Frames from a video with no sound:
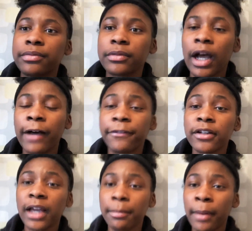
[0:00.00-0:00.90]
I feel
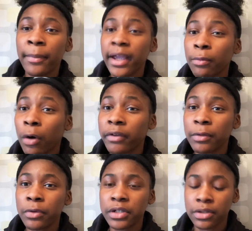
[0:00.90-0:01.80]
like my main worry
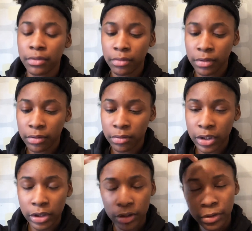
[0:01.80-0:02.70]
was
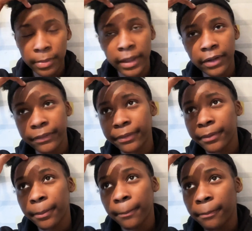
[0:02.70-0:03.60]
to do with
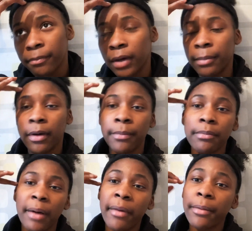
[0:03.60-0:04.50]
my mum.
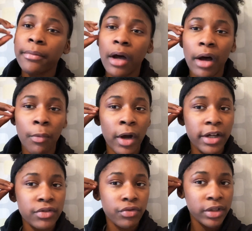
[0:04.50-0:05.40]
My mum
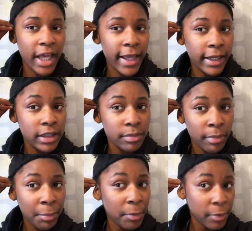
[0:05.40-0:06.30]
works for the
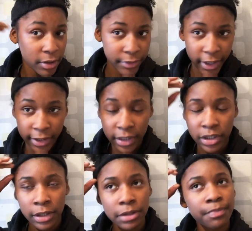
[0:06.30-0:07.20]

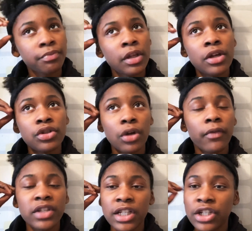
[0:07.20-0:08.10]
NHS, so
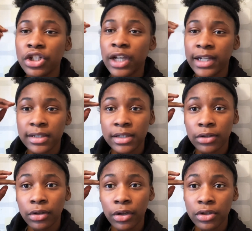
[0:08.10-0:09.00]
obviously she has to still
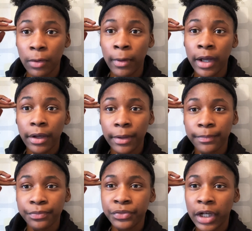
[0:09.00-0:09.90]
go to work,
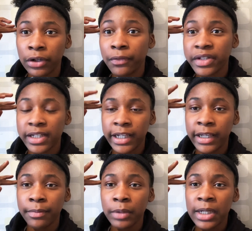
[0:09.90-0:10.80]
and
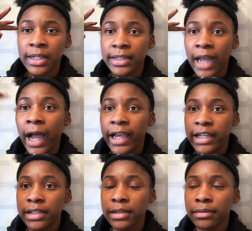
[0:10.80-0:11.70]
obviously that
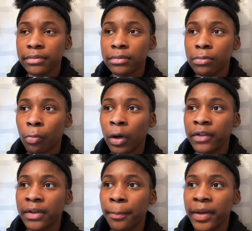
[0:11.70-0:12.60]
is one of
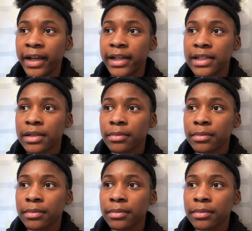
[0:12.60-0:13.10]
the biggest